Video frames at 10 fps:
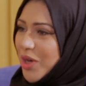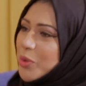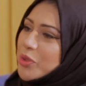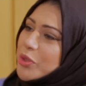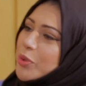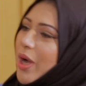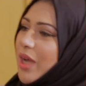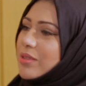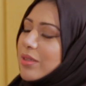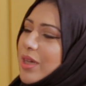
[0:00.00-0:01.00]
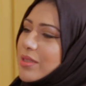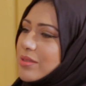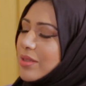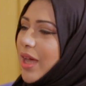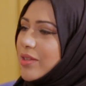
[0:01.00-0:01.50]
Who do you
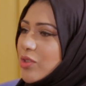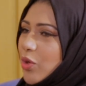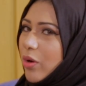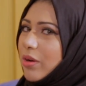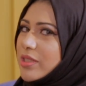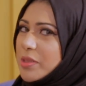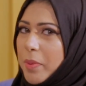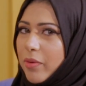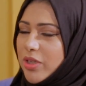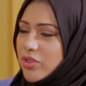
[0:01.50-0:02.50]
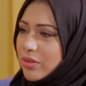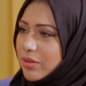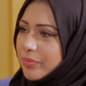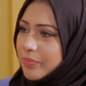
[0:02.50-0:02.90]
idealize as your inspiration?